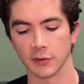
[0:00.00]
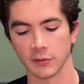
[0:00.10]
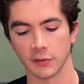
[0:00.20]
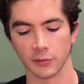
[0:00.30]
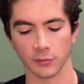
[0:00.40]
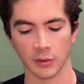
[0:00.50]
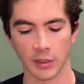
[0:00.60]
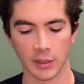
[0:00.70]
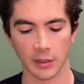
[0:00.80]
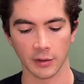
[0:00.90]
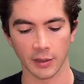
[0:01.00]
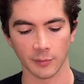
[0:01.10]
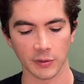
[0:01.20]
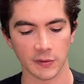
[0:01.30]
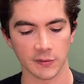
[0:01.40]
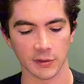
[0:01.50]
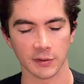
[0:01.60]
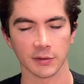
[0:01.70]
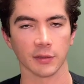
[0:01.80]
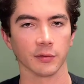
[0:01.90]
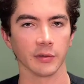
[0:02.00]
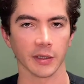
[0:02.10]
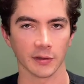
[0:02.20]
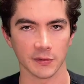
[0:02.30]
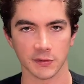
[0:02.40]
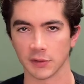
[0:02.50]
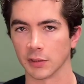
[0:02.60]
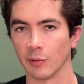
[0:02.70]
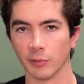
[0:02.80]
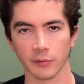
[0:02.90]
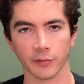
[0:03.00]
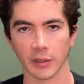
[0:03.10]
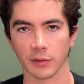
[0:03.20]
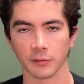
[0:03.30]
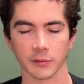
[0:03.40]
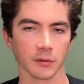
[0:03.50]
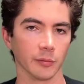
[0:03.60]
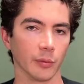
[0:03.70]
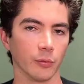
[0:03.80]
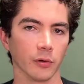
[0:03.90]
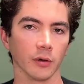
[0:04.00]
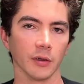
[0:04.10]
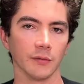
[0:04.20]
So that means that in general, like this is just going to be built for the outdoors a little bit more.